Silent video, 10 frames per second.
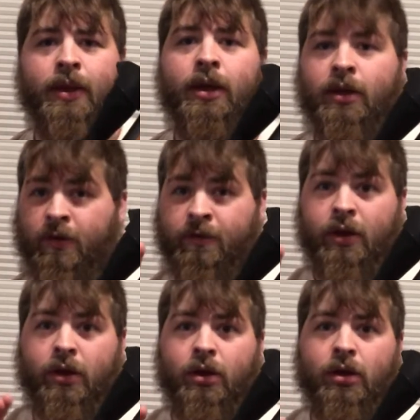It's a very
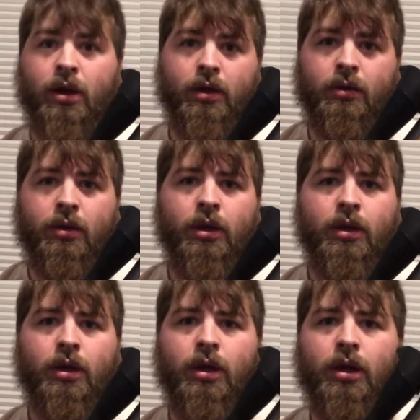good gun.
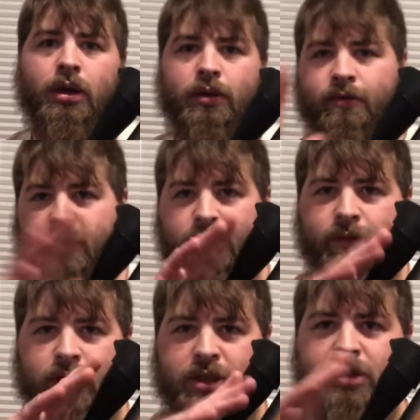
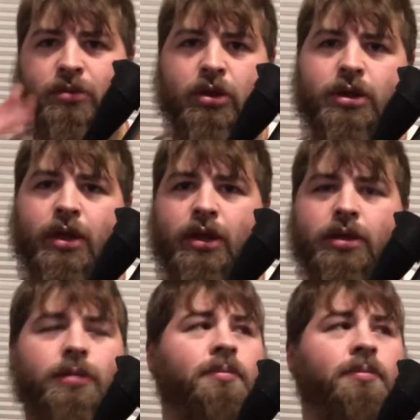It's similar to this.